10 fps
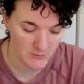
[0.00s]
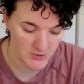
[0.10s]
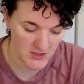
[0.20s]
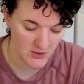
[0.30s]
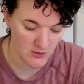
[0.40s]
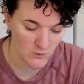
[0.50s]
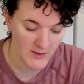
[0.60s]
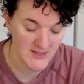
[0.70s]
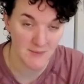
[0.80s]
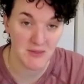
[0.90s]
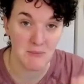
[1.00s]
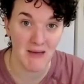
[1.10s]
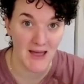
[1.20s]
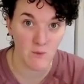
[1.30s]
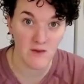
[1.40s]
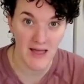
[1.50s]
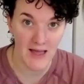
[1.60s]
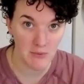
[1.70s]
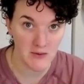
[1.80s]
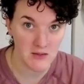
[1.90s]
particular way, something bad will
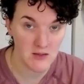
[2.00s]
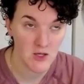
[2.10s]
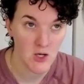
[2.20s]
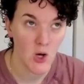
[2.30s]
happen.